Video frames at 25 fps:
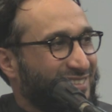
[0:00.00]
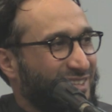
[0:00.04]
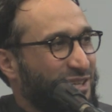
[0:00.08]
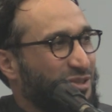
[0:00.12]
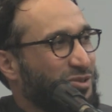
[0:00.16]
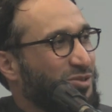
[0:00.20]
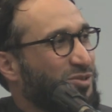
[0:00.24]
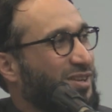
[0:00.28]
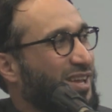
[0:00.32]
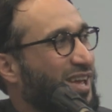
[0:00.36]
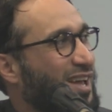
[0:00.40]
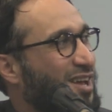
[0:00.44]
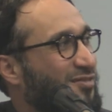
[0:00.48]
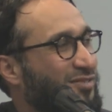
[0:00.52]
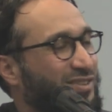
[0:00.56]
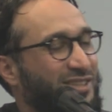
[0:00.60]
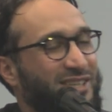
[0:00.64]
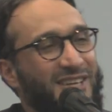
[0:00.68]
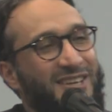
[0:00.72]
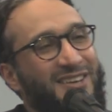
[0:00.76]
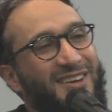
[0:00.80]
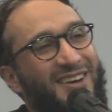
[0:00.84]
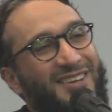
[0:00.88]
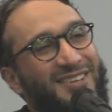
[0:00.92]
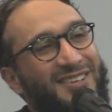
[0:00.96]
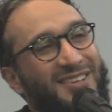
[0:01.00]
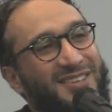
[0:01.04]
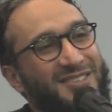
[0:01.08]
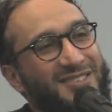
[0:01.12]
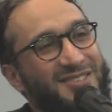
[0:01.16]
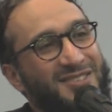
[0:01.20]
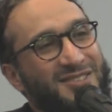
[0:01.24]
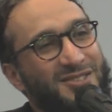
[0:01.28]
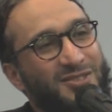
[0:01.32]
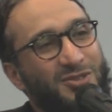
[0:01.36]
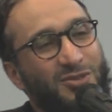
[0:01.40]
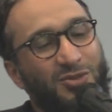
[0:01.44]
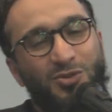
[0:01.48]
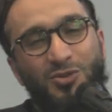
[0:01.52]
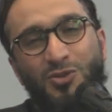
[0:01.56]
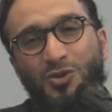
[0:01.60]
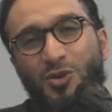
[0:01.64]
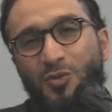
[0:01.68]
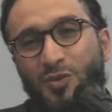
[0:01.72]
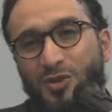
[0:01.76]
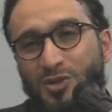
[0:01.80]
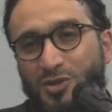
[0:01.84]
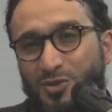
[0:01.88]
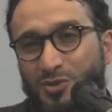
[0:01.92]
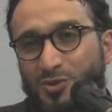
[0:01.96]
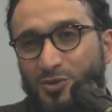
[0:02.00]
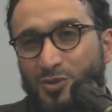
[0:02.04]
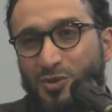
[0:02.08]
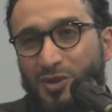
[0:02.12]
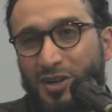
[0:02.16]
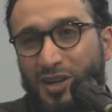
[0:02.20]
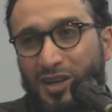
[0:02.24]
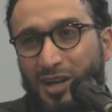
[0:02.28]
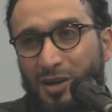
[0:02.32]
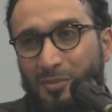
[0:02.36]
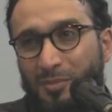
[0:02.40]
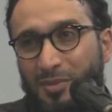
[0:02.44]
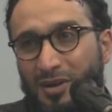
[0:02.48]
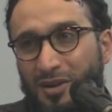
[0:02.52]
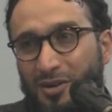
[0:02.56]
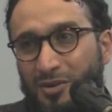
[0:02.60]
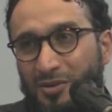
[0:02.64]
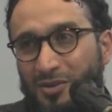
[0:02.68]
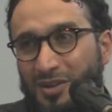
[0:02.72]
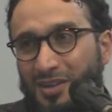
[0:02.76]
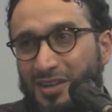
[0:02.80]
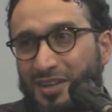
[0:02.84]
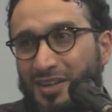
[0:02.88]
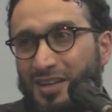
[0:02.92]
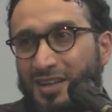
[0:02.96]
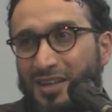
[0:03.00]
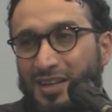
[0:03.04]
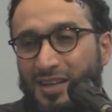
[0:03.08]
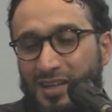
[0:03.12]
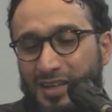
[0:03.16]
that you don't have any guidance, you don't know what you're talking about,